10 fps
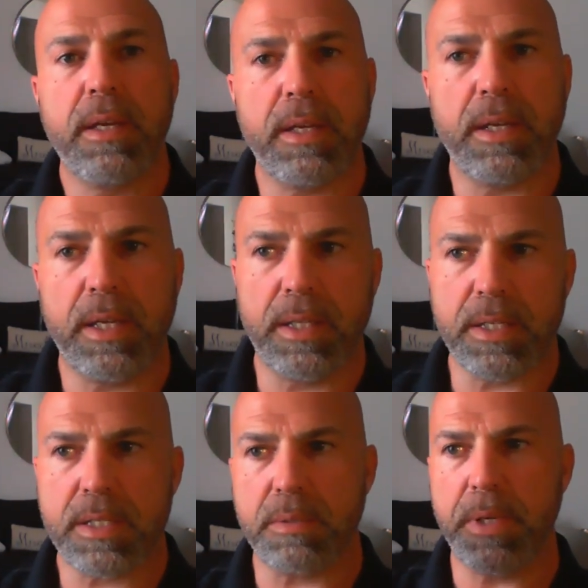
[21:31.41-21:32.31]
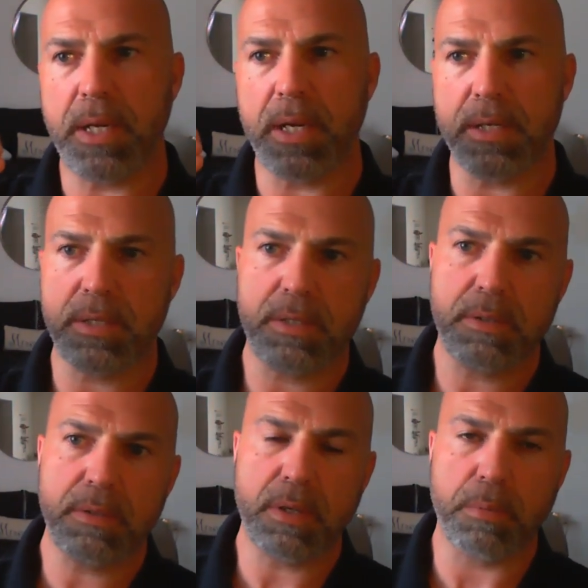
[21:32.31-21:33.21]
And again, this is
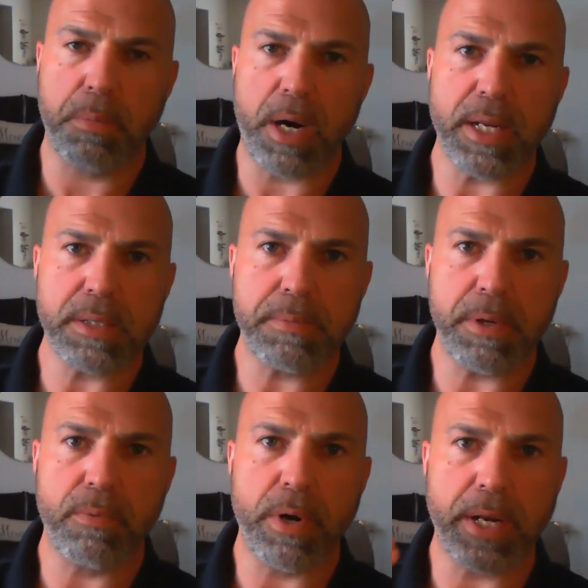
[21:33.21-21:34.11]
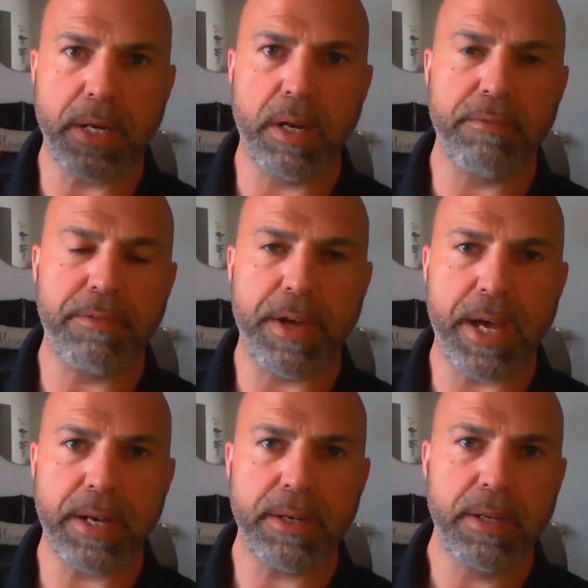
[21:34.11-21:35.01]
because your body's been running on
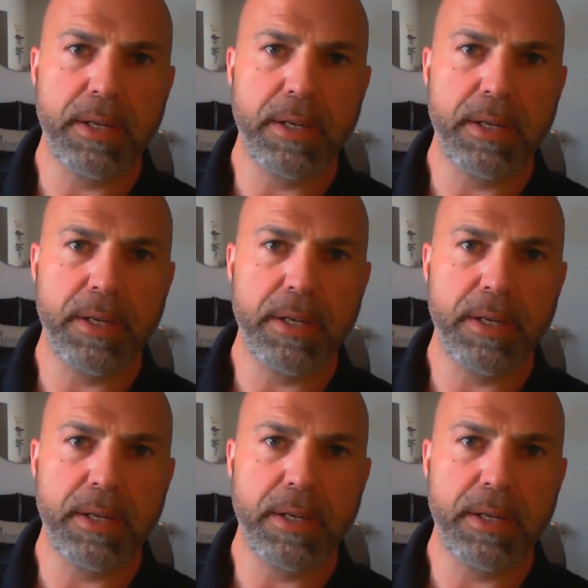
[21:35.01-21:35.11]
fat,